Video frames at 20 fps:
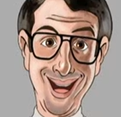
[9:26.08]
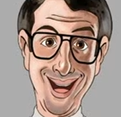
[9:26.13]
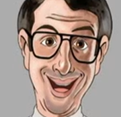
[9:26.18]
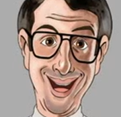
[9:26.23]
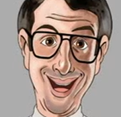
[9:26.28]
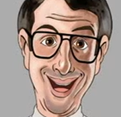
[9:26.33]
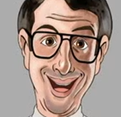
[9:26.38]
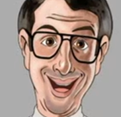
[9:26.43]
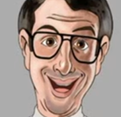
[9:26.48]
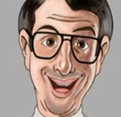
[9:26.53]

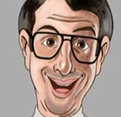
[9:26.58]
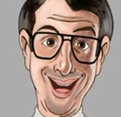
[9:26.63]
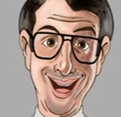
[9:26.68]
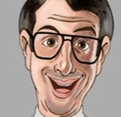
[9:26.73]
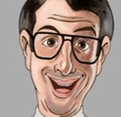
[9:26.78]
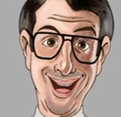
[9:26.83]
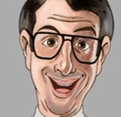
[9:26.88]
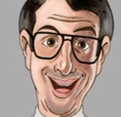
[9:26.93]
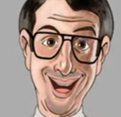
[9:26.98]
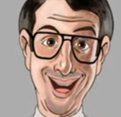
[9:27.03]

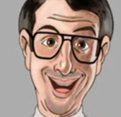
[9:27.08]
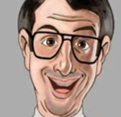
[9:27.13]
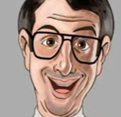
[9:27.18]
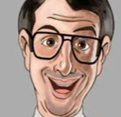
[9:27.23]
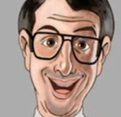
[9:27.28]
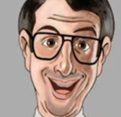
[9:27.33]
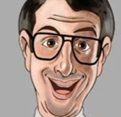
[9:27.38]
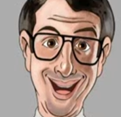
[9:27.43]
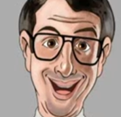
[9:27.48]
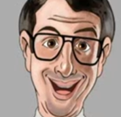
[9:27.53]

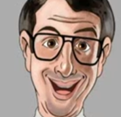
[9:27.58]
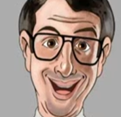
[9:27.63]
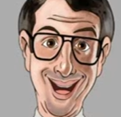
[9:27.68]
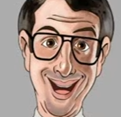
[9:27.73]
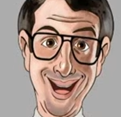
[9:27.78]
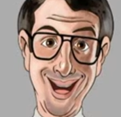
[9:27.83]
(silence)